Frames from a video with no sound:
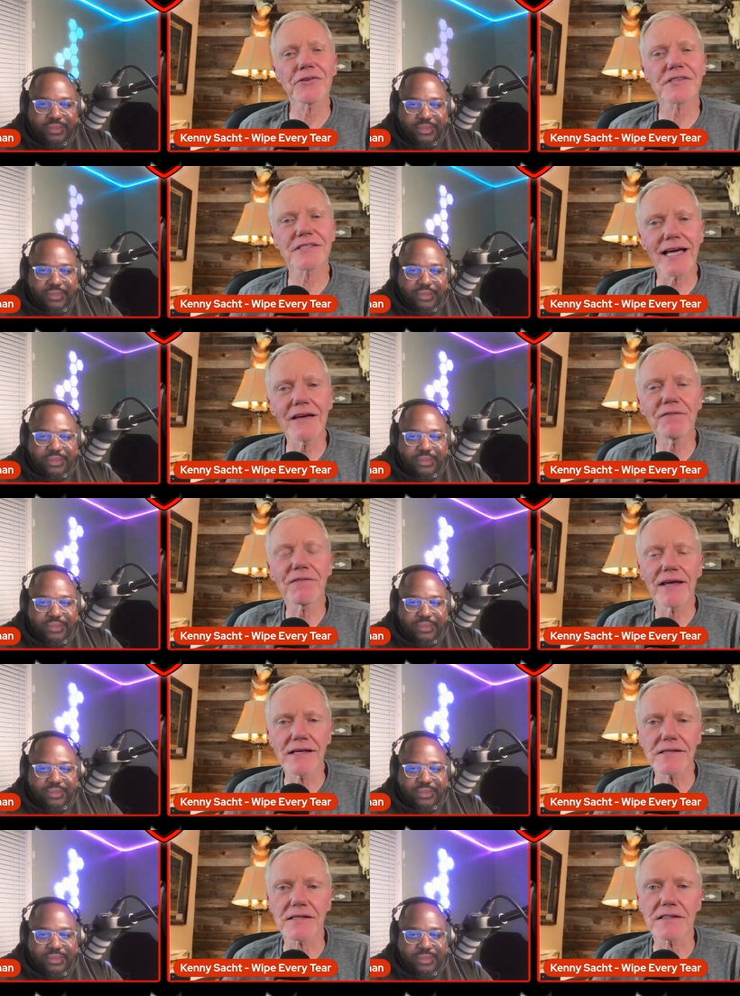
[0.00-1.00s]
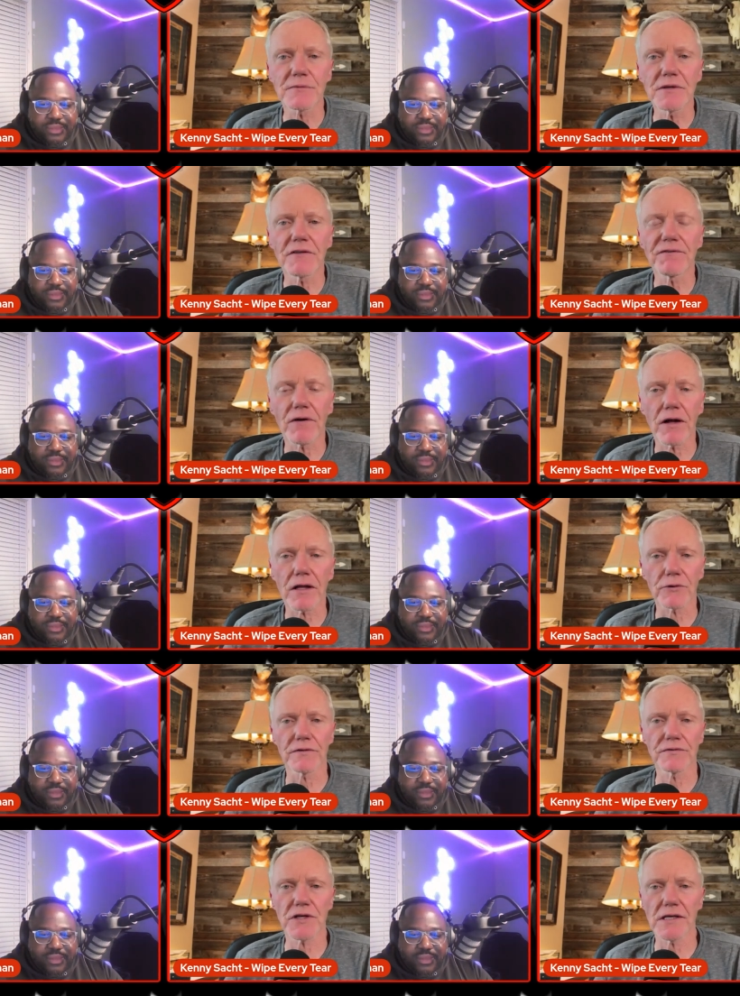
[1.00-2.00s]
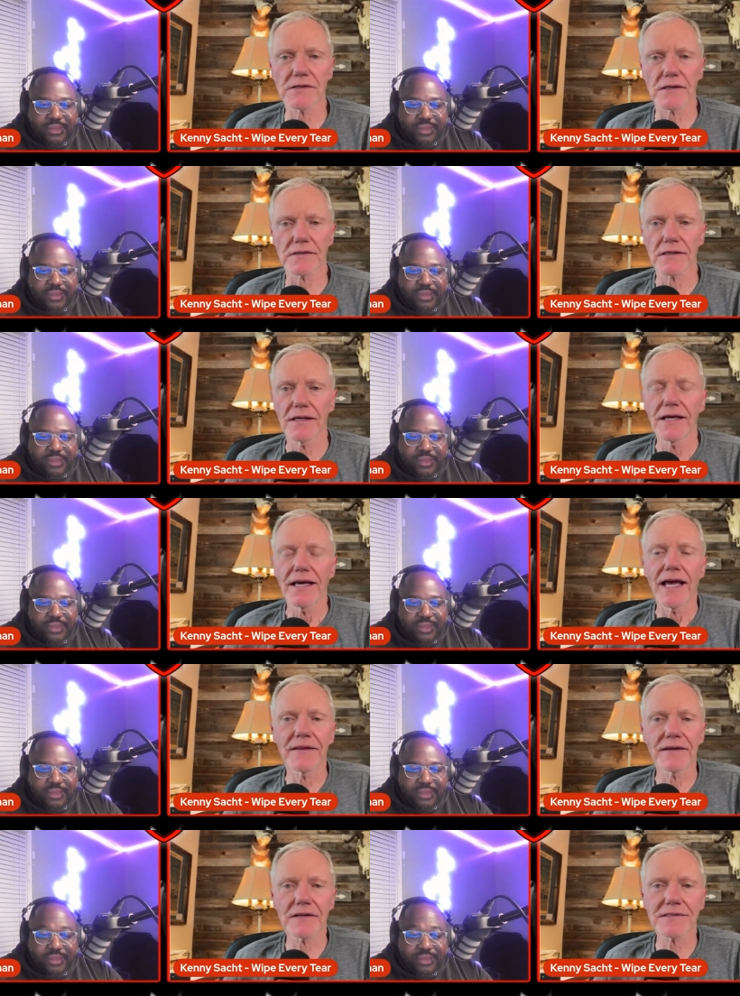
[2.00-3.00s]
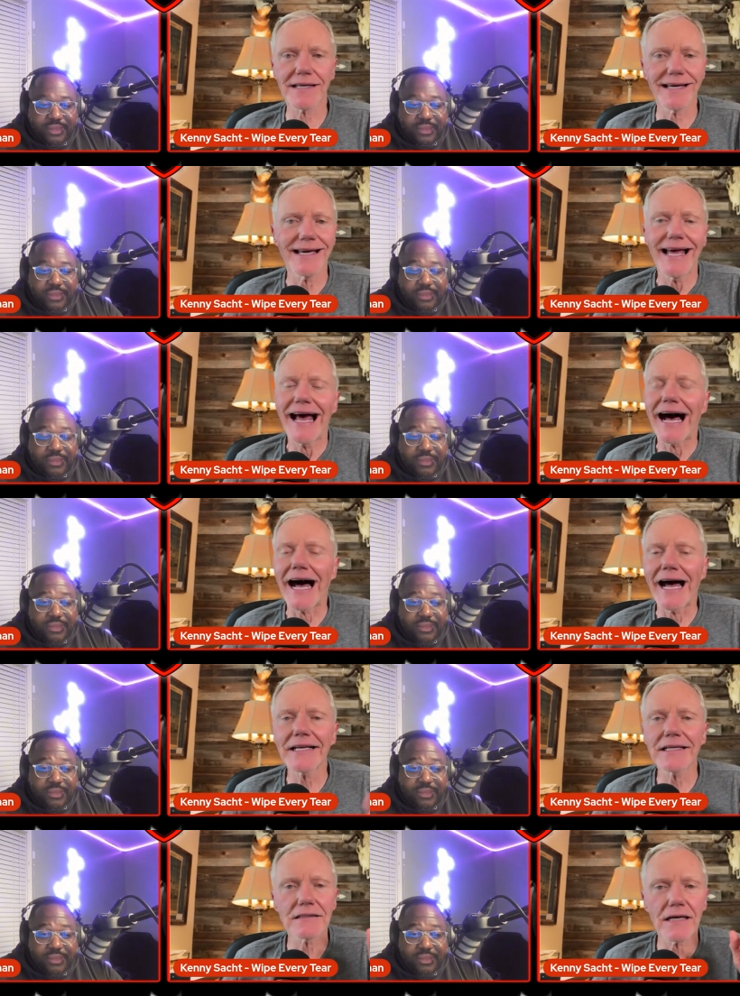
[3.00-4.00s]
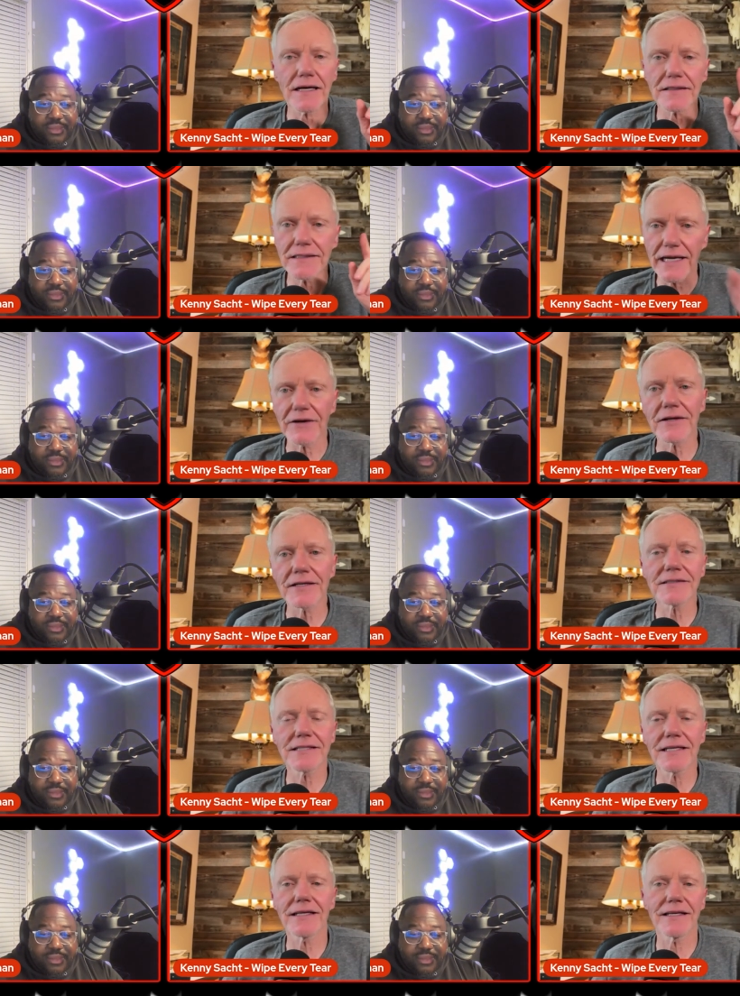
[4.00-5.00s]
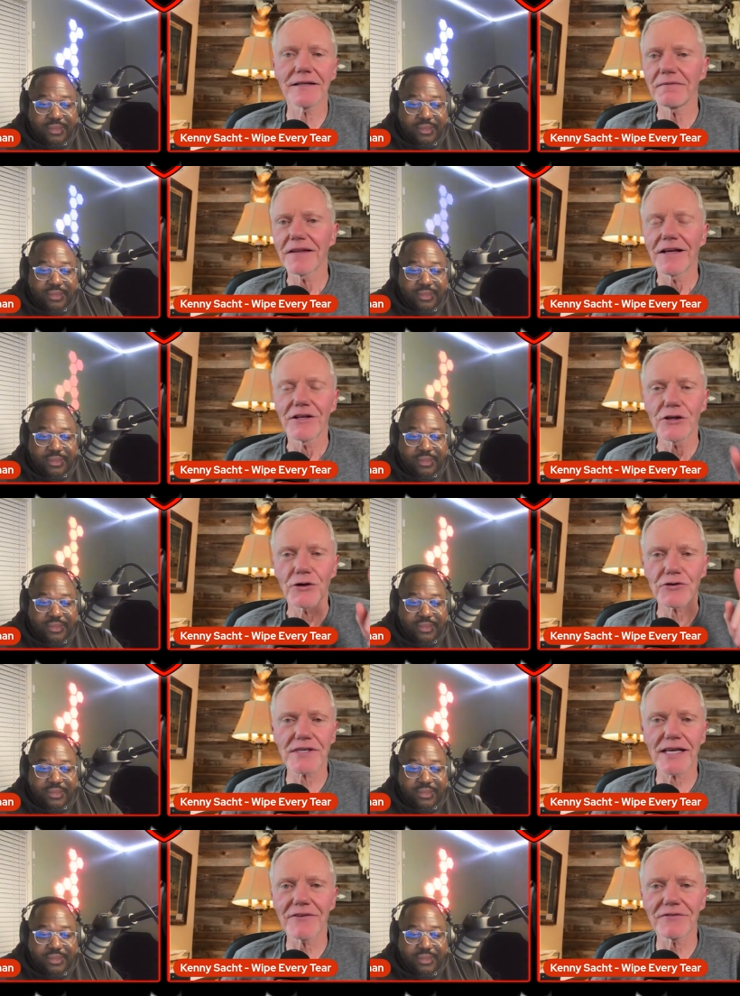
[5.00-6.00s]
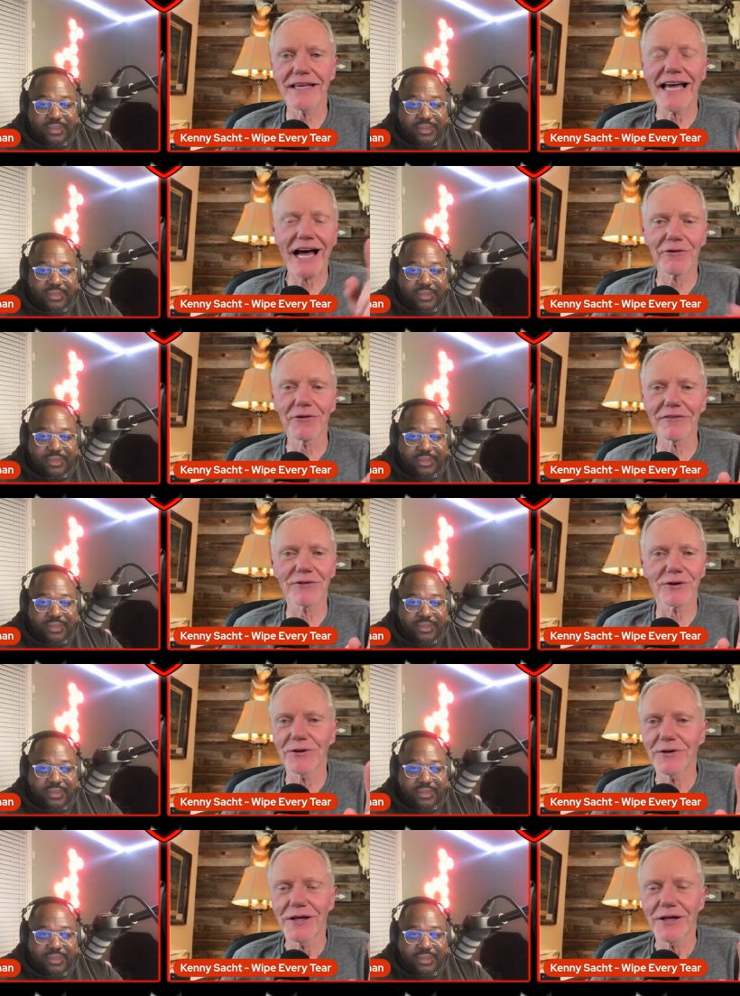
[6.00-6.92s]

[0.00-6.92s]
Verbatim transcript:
Speaker 1: safe is it to be a follower of Jesus? And then I'll say, I cannot guarantee your safety. However,